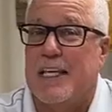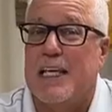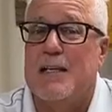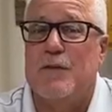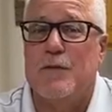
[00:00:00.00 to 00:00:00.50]

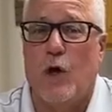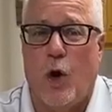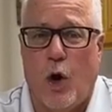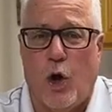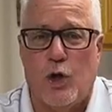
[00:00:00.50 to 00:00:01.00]
even the
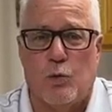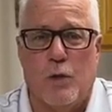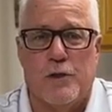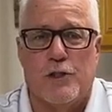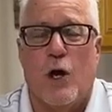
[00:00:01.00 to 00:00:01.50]
hard
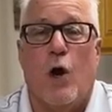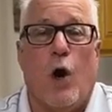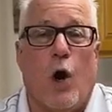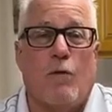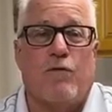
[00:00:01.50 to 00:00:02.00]
ones,
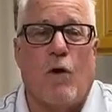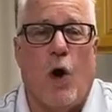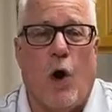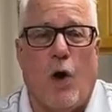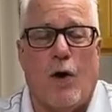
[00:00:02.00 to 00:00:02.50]
are for
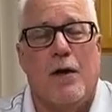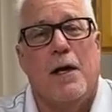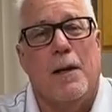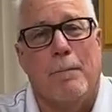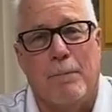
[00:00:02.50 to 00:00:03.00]
our
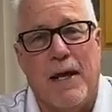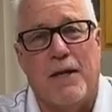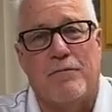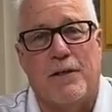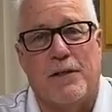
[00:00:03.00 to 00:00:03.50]

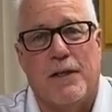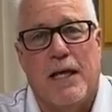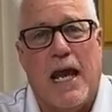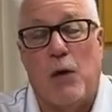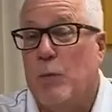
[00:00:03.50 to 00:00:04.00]
benefit.
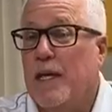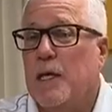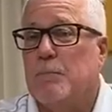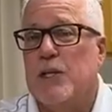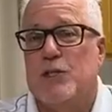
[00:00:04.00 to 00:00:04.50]
And we
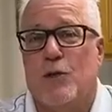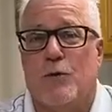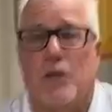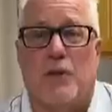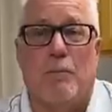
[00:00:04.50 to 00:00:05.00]
can be
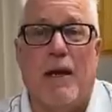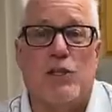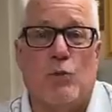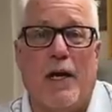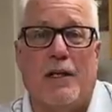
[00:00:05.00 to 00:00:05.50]
sure that the
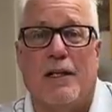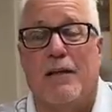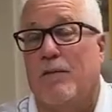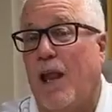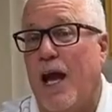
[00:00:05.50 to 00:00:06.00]
best way to
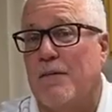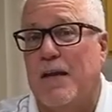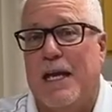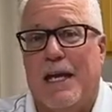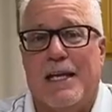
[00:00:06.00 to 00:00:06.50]
live life
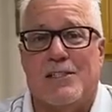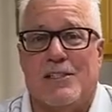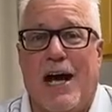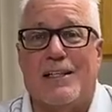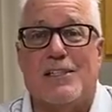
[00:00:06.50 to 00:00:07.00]
is
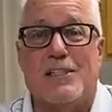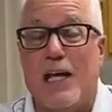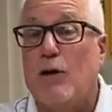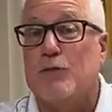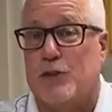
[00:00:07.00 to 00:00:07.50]
not
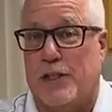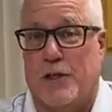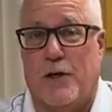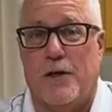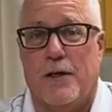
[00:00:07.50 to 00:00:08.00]

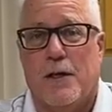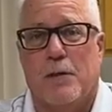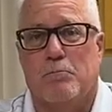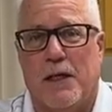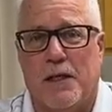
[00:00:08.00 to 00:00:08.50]
self-centered,
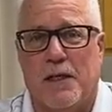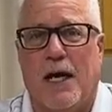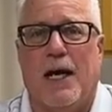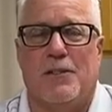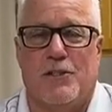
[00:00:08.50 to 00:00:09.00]
but
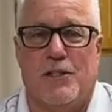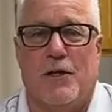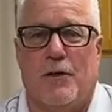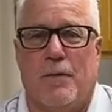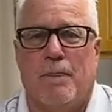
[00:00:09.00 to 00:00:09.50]

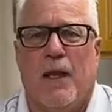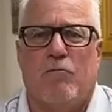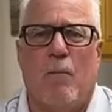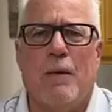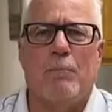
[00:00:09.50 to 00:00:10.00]
God-centered.
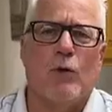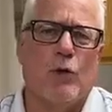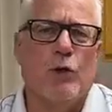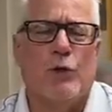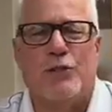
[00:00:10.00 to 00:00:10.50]
Remember
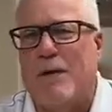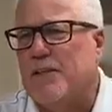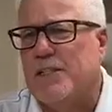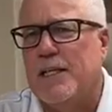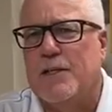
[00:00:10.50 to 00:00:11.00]
Luke
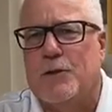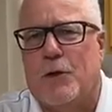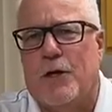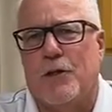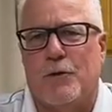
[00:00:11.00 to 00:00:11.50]

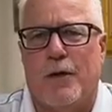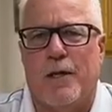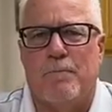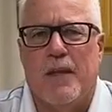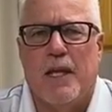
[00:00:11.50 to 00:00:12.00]

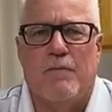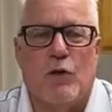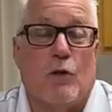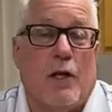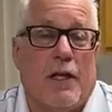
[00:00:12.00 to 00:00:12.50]
17:33, if
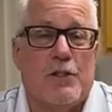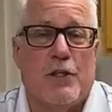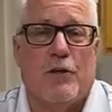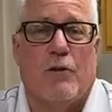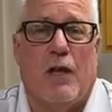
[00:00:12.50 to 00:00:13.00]
you cling
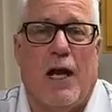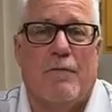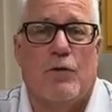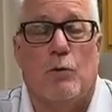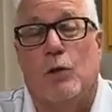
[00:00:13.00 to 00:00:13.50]
to your
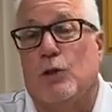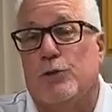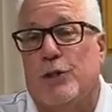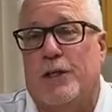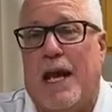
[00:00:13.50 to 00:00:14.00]
life, you will
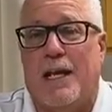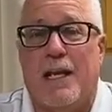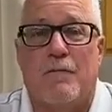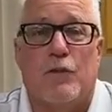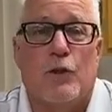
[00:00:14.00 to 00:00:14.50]
lose it, and
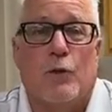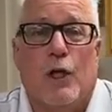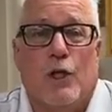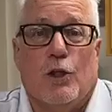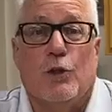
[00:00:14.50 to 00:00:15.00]
if you
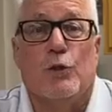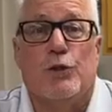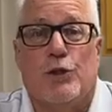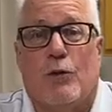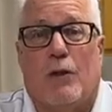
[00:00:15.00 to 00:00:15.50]

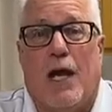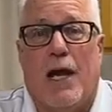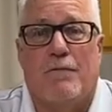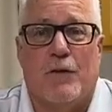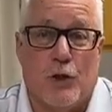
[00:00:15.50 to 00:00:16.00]
lose your
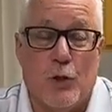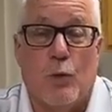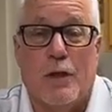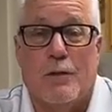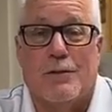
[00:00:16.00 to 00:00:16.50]
life, you
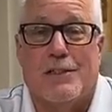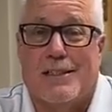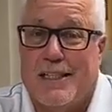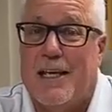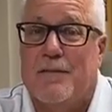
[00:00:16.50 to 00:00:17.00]
will
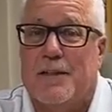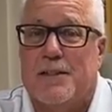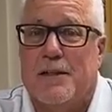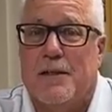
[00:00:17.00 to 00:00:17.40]
save it.